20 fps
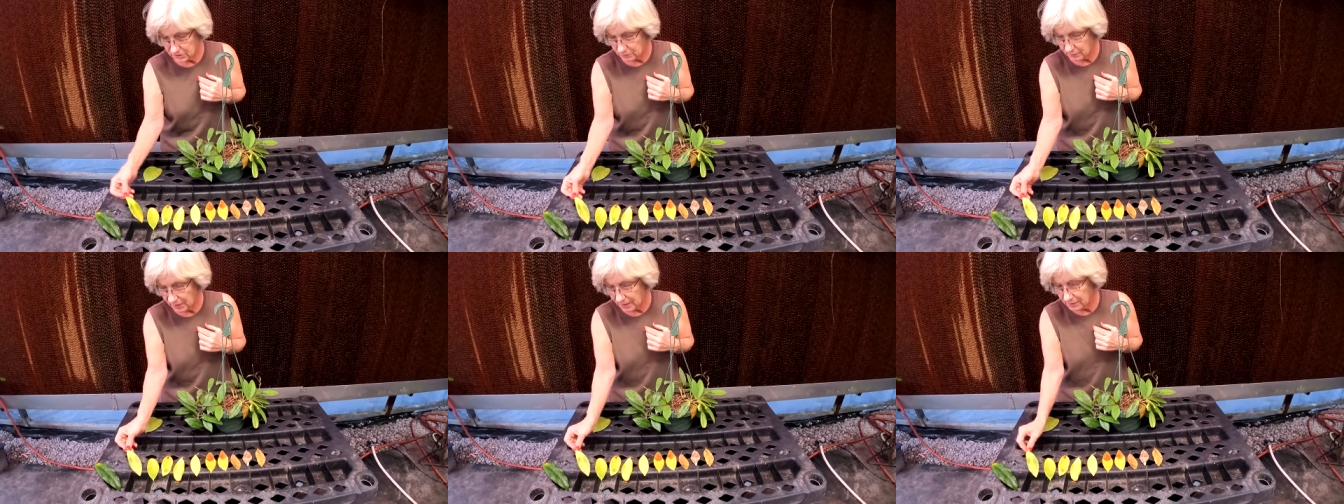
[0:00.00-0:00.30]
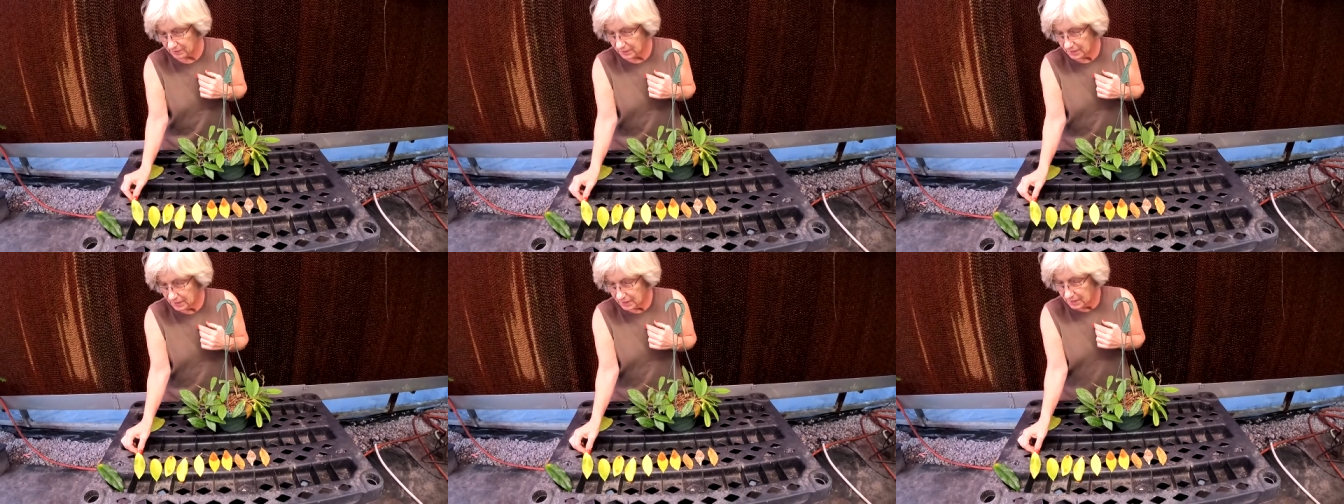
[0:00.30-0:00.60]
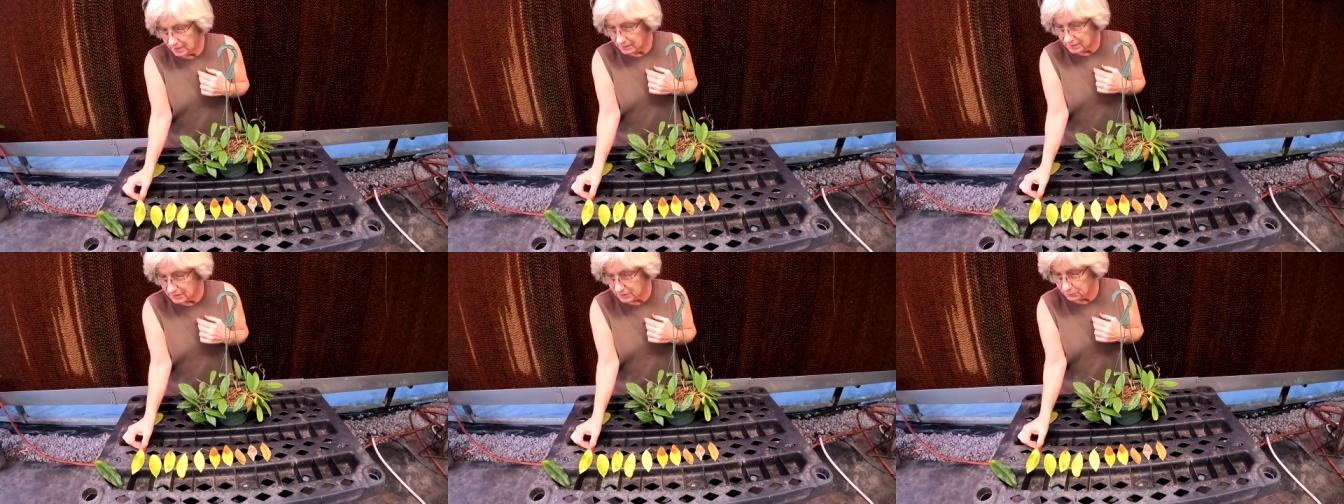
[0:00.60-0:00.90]
this around.
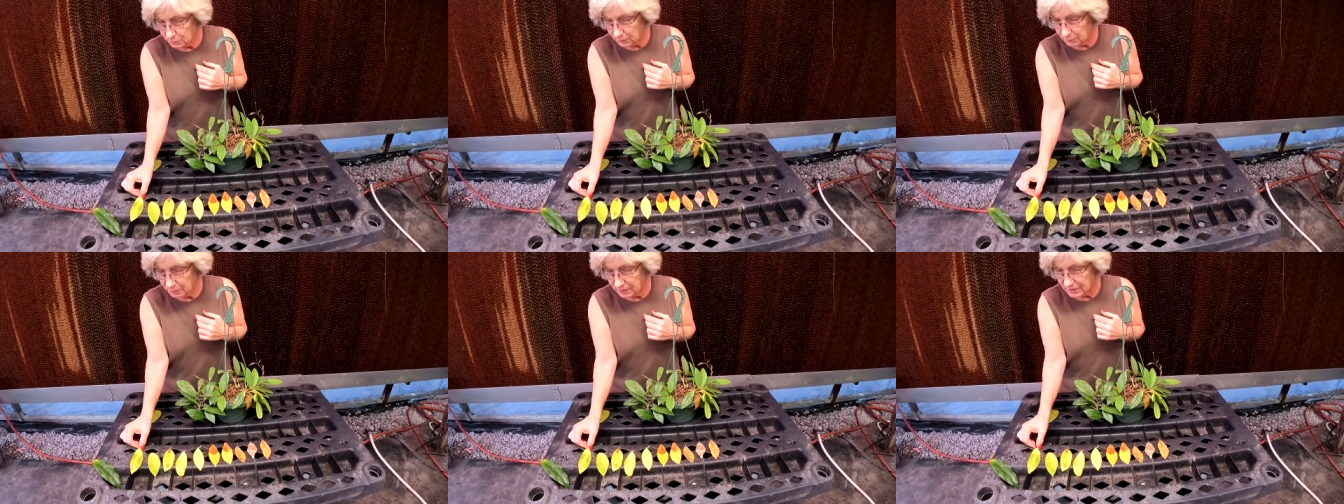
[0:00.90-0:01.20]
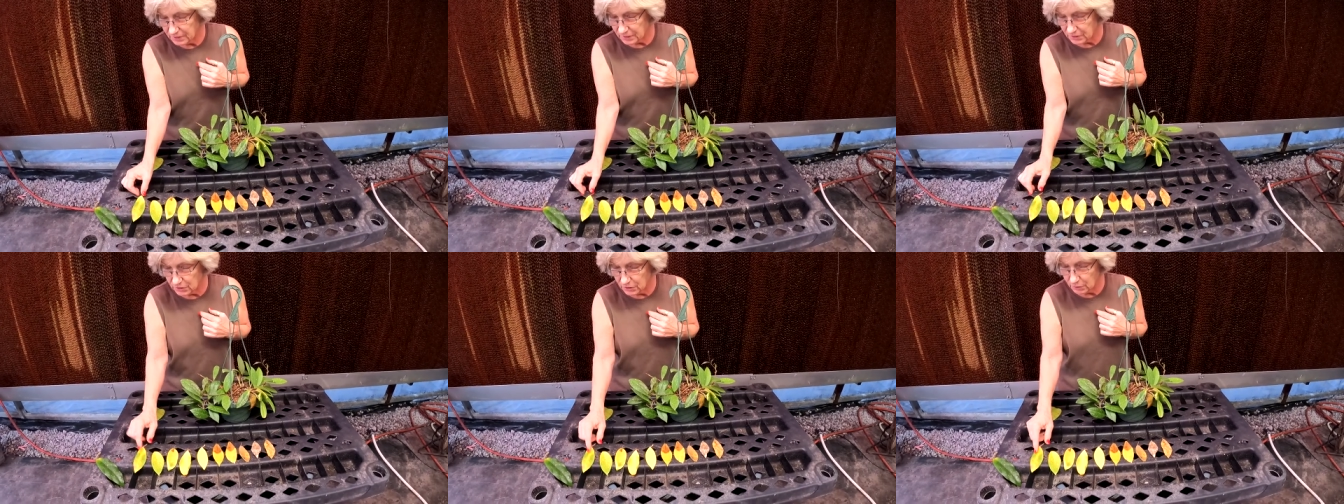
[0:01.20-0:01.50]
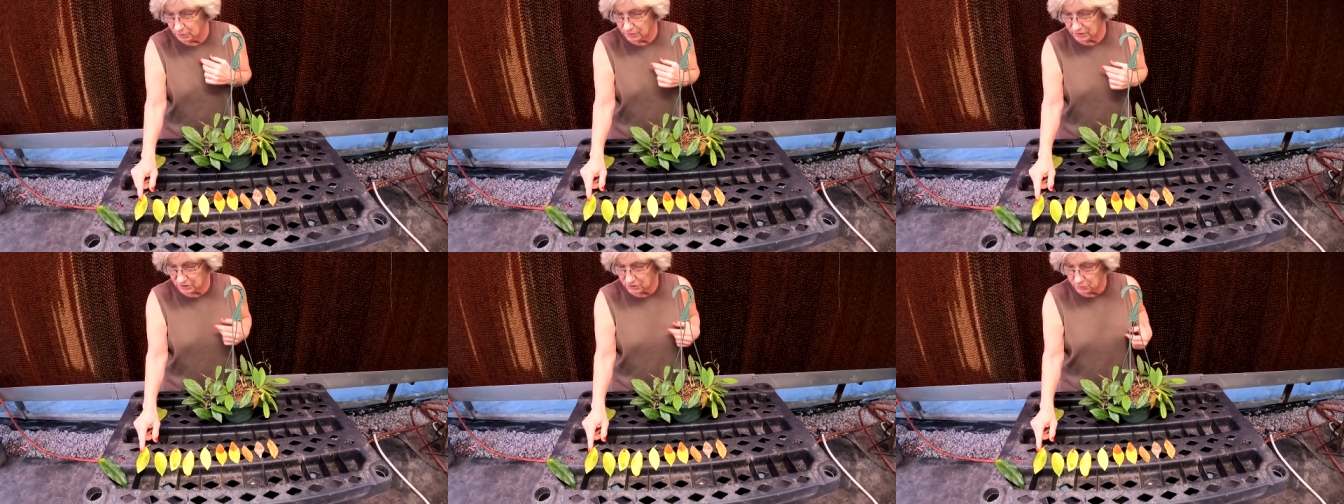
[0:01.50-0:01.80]
This would be the
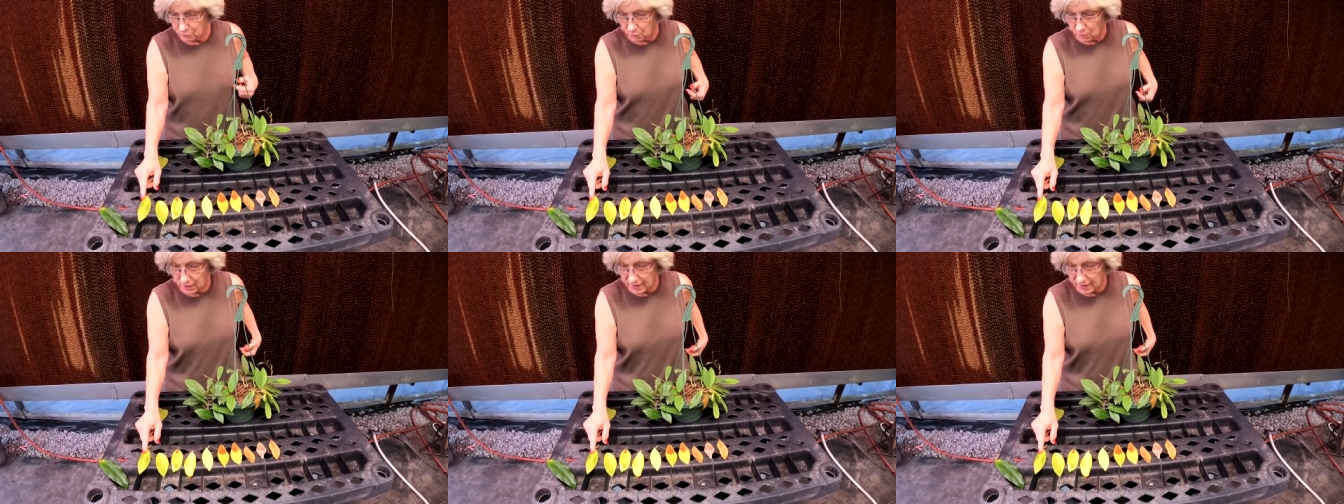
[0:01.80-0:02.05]
newest